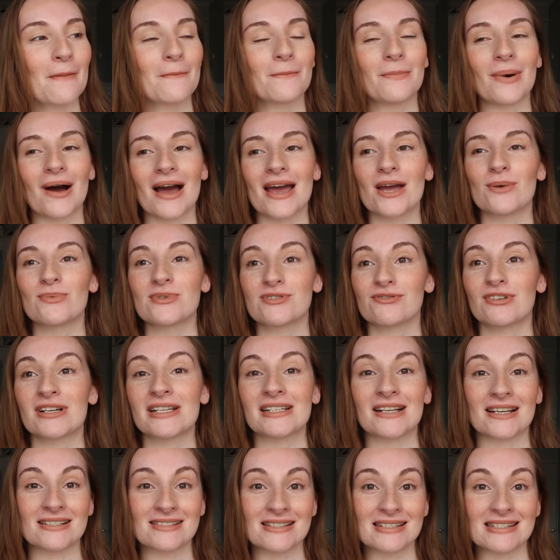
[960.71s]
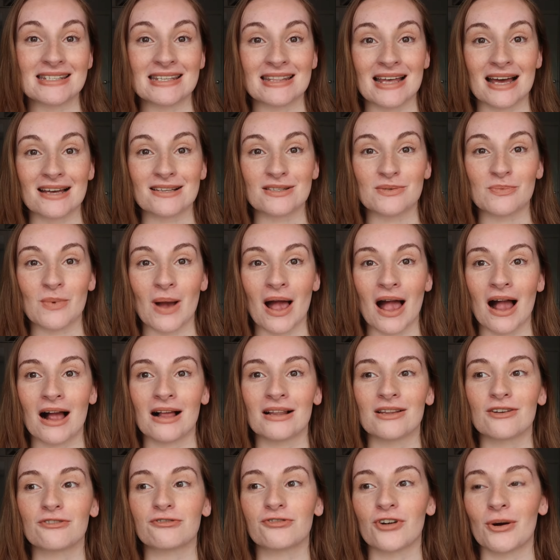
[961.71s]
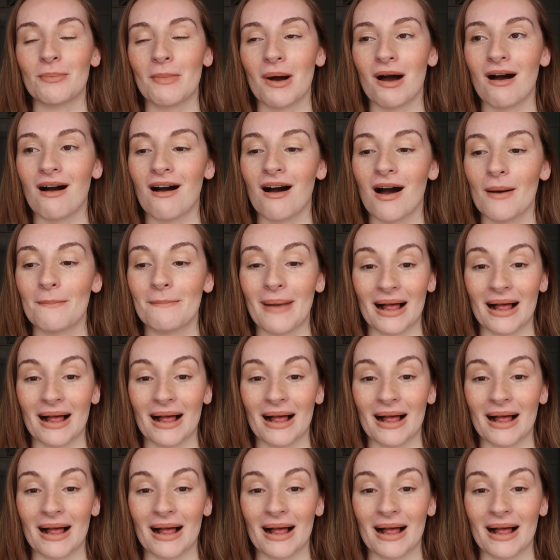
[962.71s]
But it was really nice to see that as well. From our